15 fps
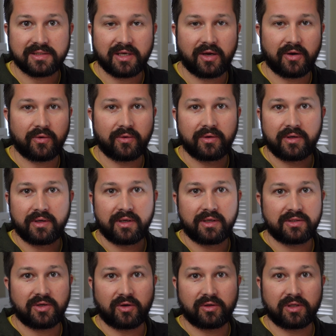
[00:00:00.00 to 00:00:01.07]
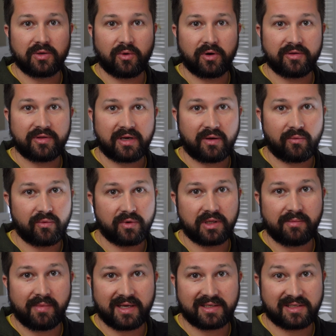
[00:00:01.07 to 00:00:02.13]
So totally worth it. It
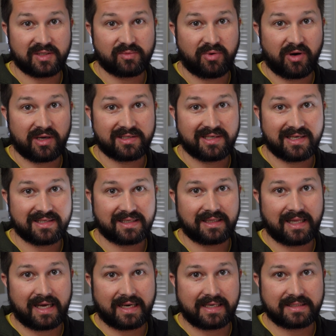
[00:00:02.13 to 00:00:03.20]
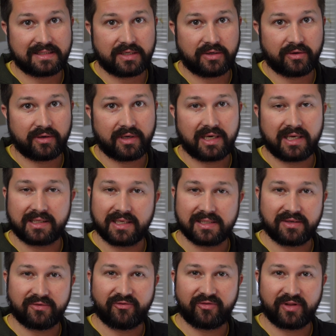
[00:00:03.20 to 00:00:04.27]
really makes this process a lot easier and it
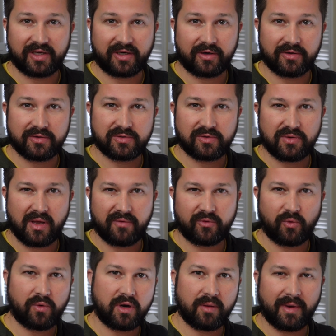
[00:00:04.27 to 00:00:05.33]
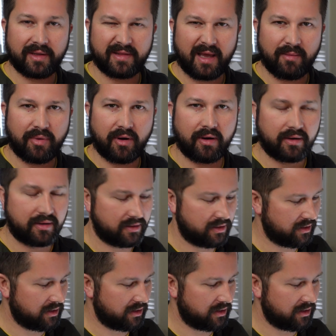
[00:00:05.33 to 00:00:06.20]
doesn't flicker, so you don't have to worry about that part